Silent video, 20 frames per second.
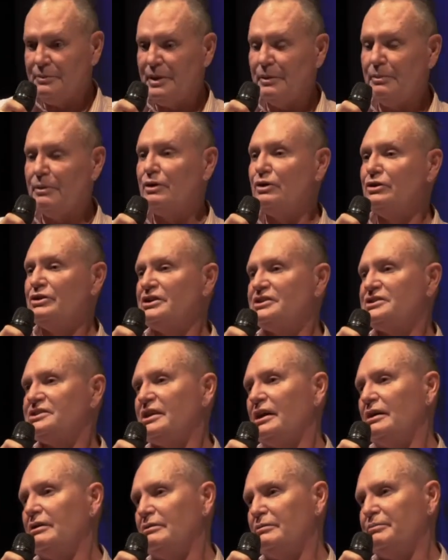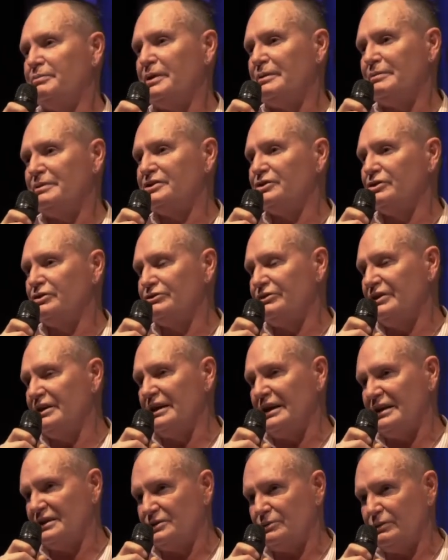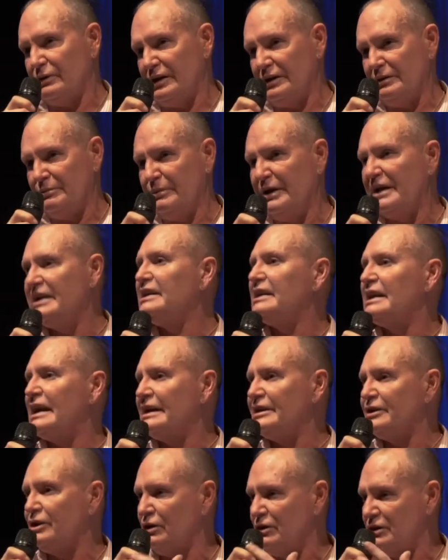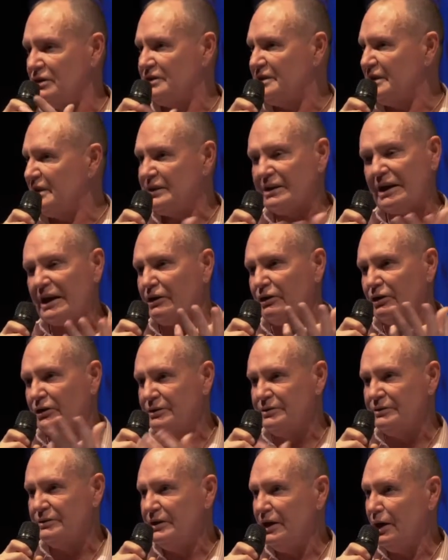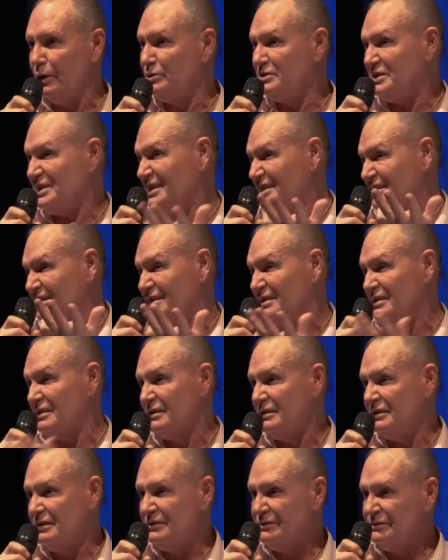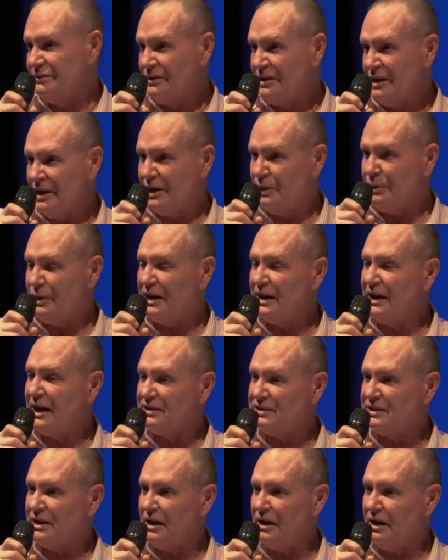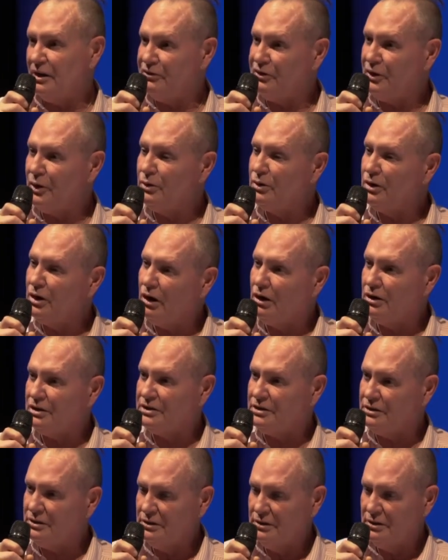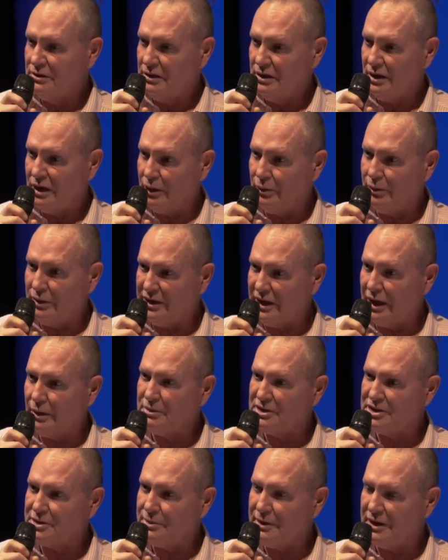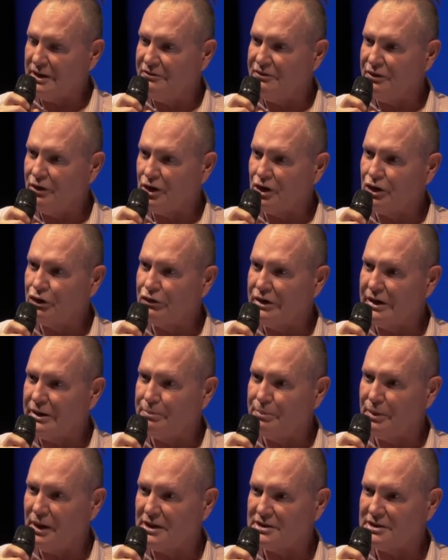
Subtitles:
people don't realise why me and Glenn Hoddle didn't get on. It was easy. He went, Gaza, I found God. I went, that must have been a fucking great